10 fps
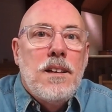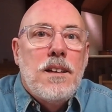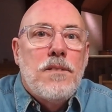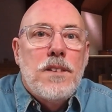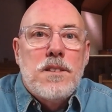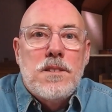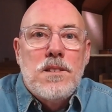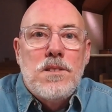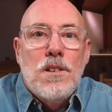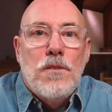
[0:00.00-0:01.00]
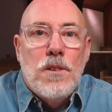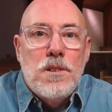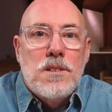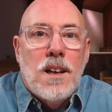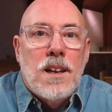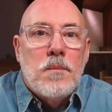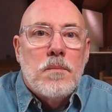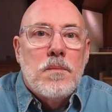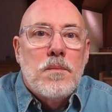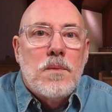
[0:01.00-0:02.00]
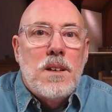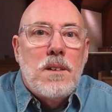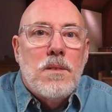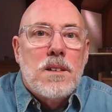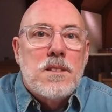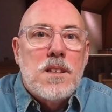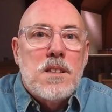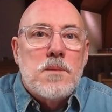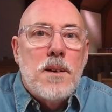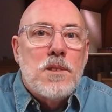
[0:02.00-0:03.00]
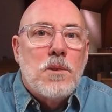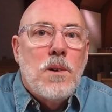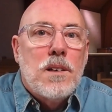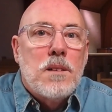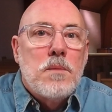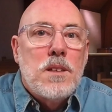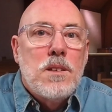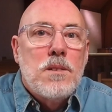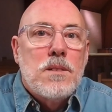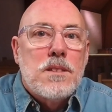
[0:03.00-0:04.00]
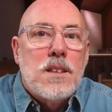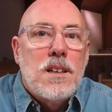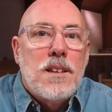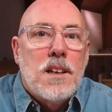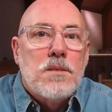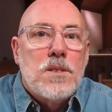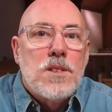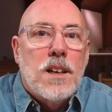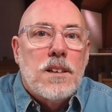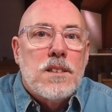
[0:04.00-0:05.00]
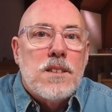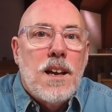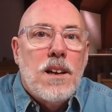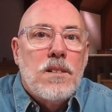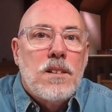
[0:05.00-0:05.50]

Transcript: If this is your first time, we want to say a special welcome to you and say thanks for checking us out.